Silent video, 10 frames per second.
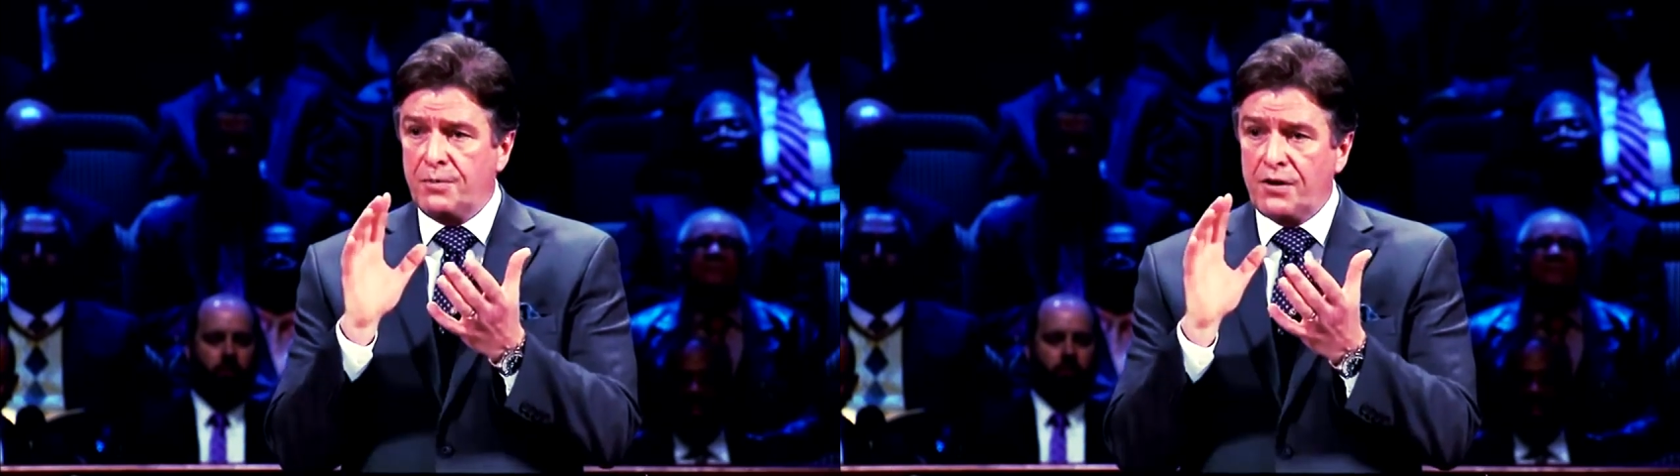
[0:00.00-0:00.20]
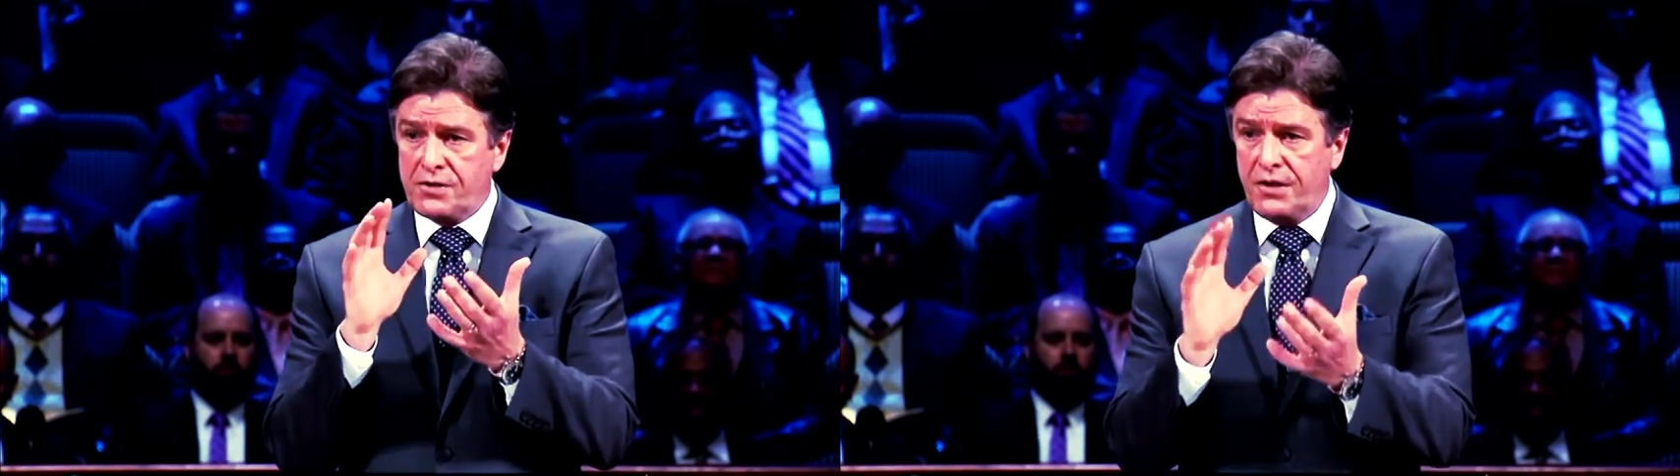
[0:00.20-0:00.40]

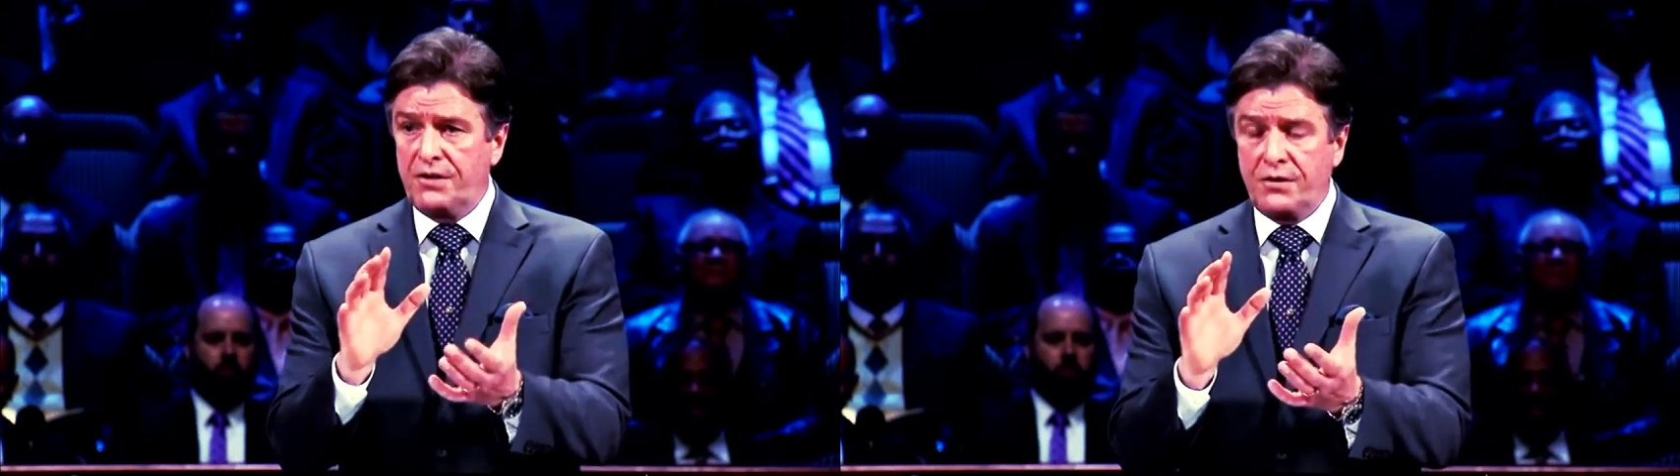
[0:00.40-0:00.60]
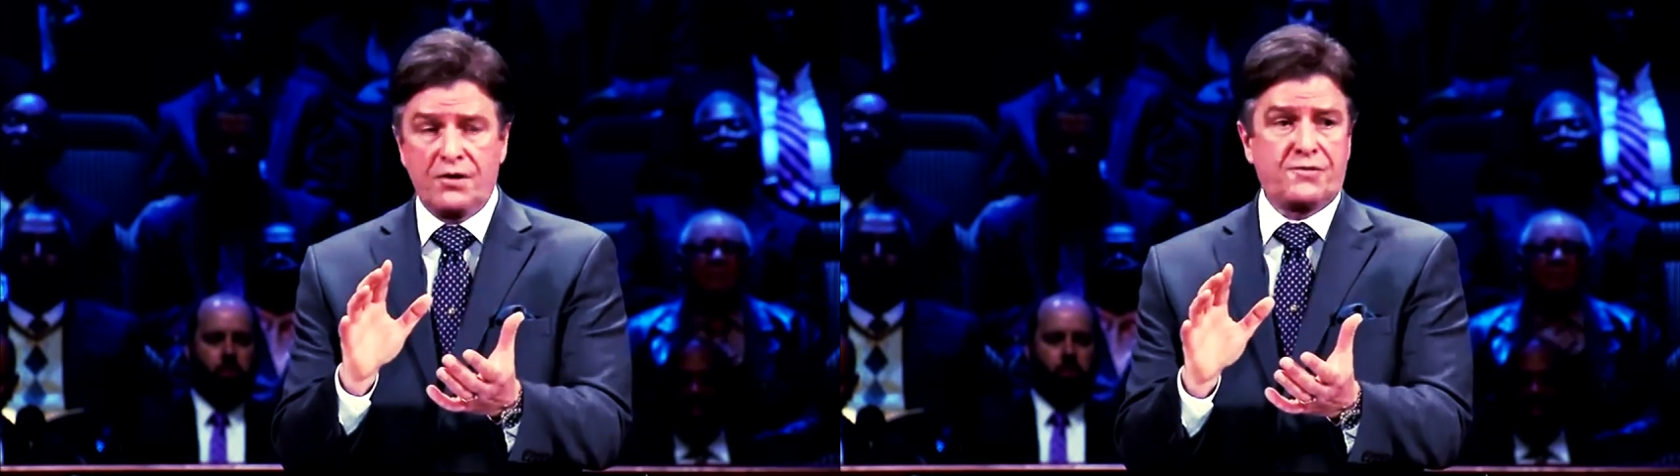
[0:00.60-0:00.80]
mercy
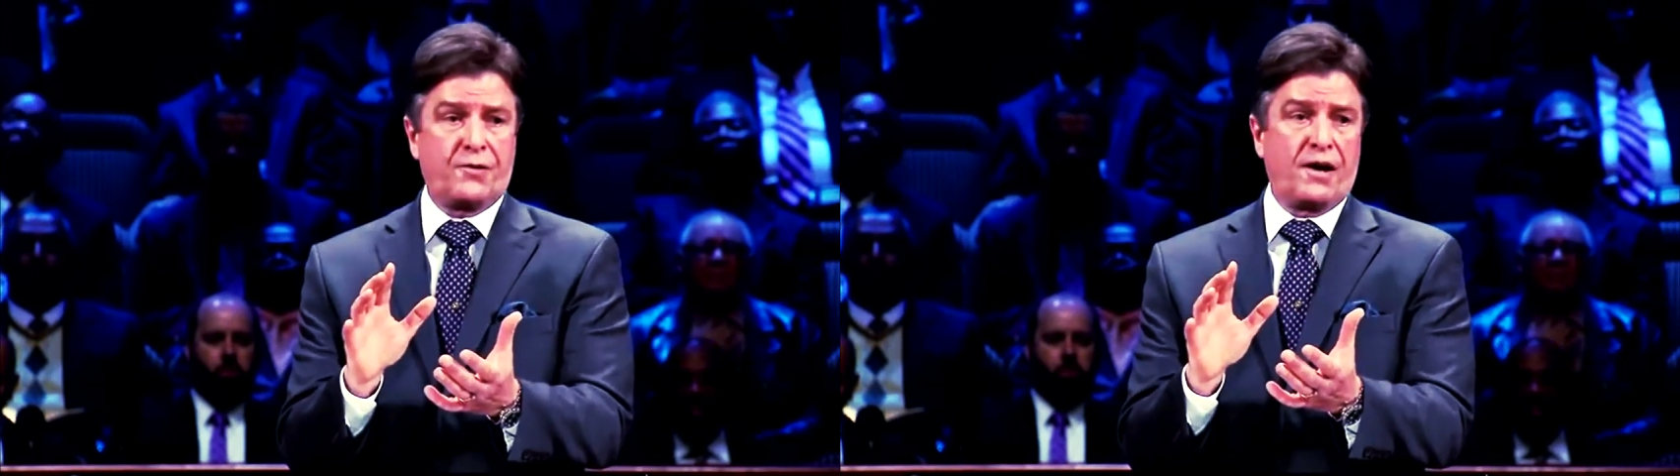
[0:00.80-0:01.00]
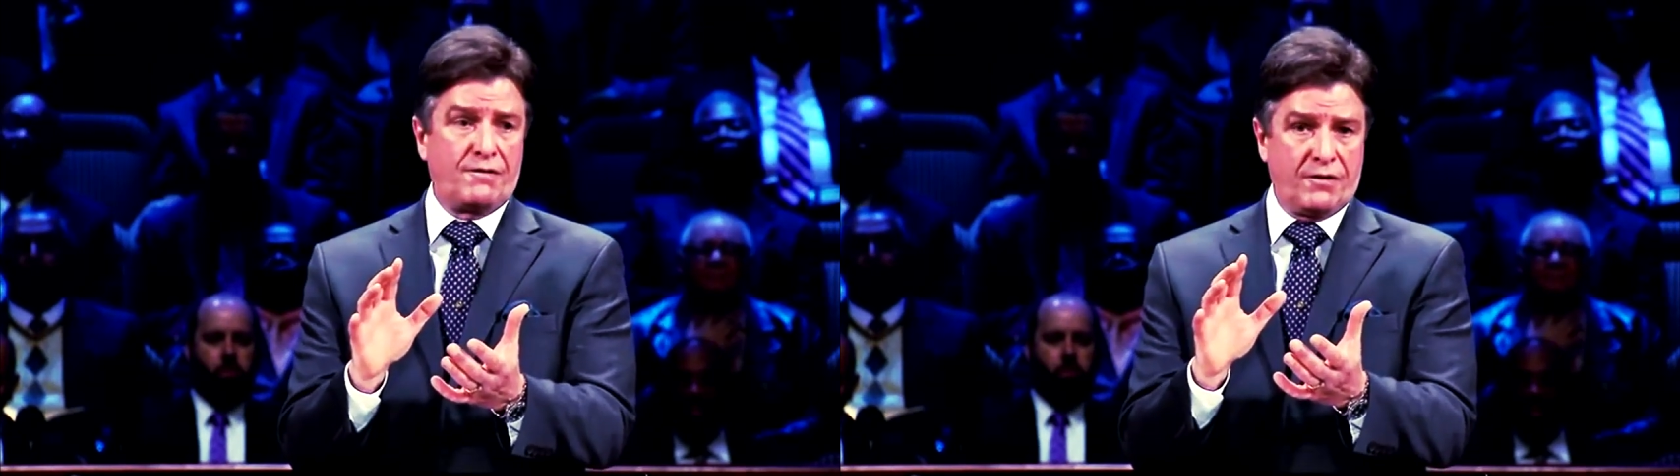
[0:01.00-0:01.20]
endures
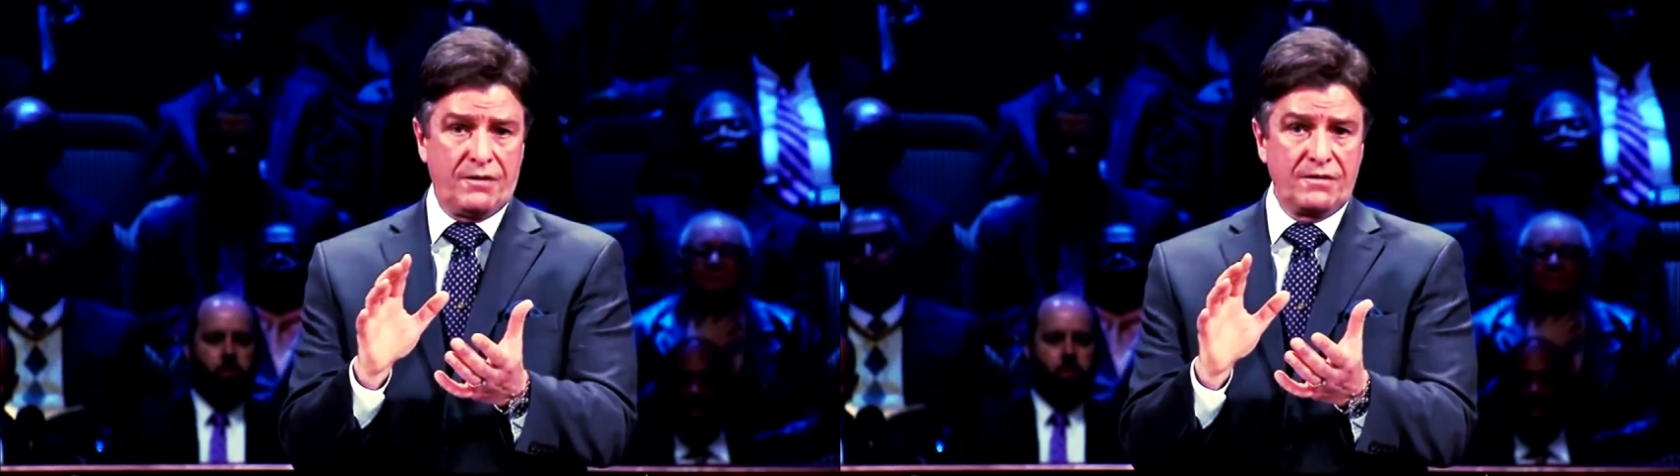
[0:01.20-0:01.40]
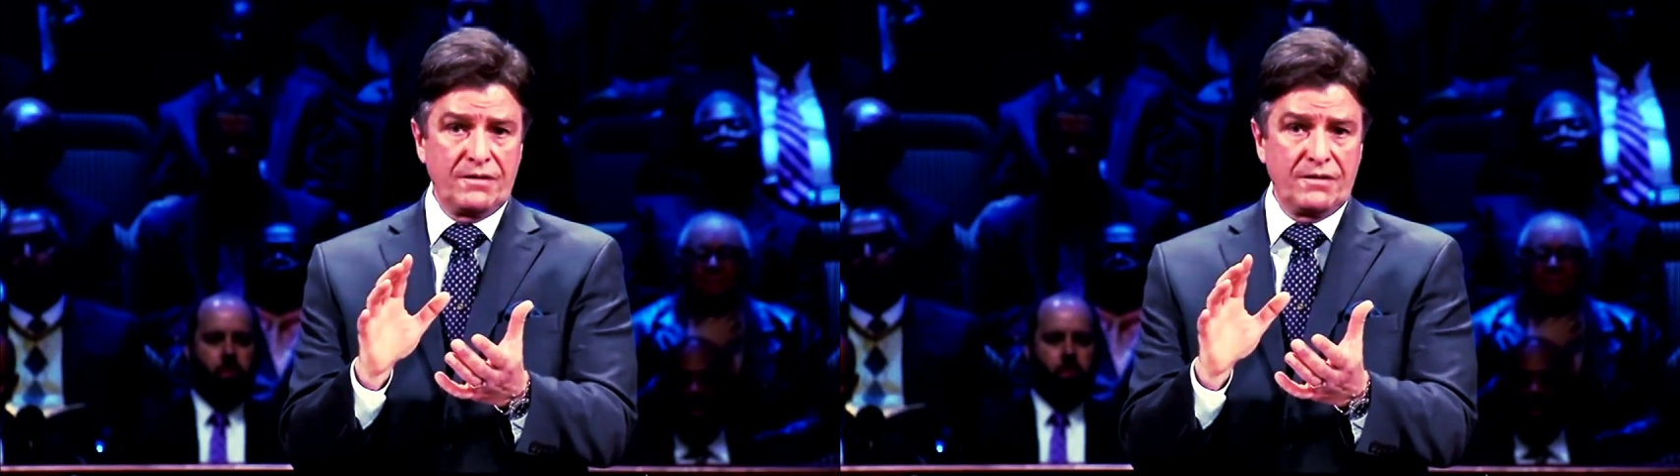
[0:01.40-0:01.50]
forever.